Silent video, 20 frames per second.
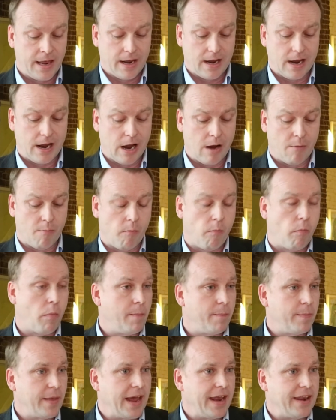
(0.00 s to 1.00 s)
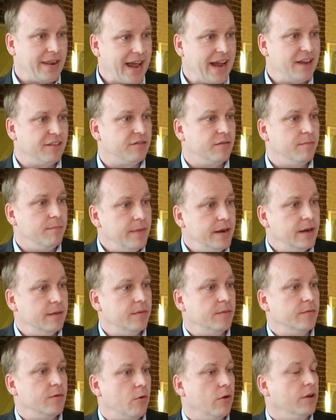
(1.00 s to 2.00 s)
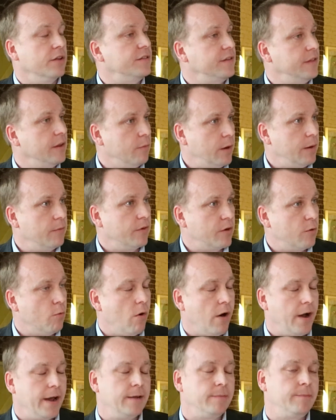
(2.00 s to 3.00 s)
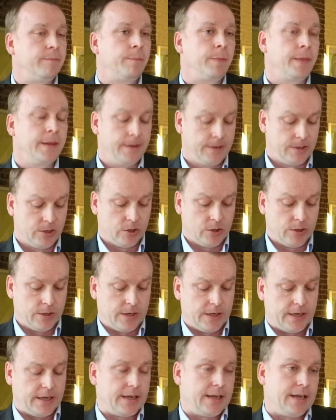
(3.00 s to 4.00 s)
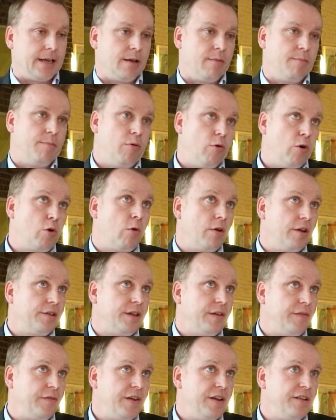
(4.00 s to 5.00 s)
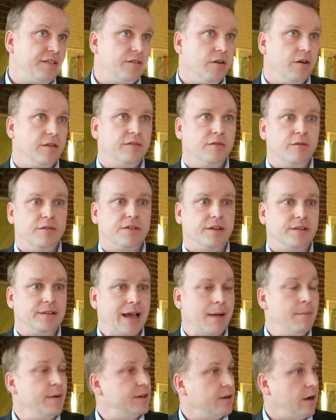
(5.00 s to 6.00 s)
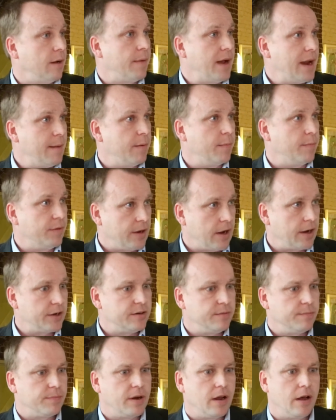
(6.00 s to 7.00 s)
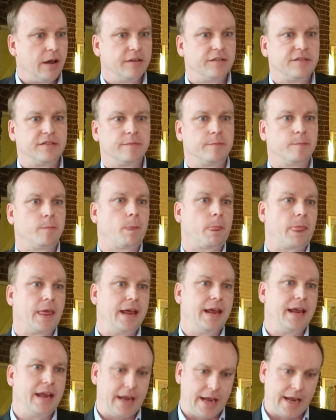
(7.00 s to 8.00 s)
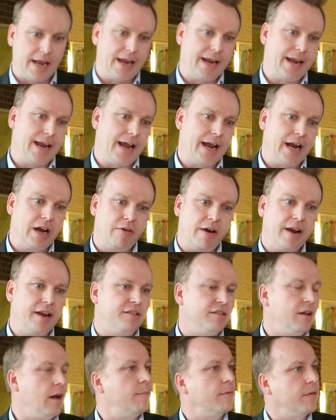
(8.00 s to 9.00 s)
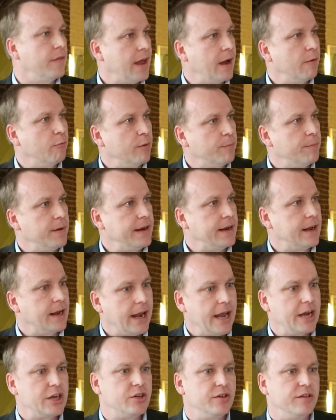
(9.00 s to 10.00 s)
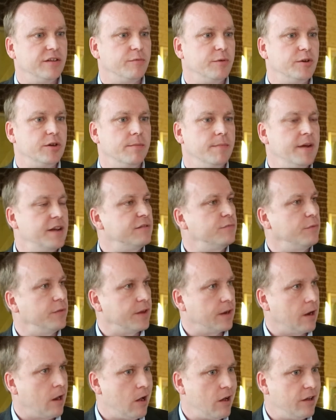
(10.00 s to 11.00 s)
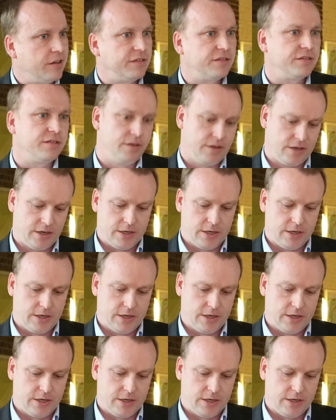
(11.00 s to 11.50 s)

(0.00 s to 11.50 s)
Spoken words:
and that is the minimum quality that we require. Poor quality feedstocks also damage our paper production plants. A great example of that would be collections which are mixed with glass.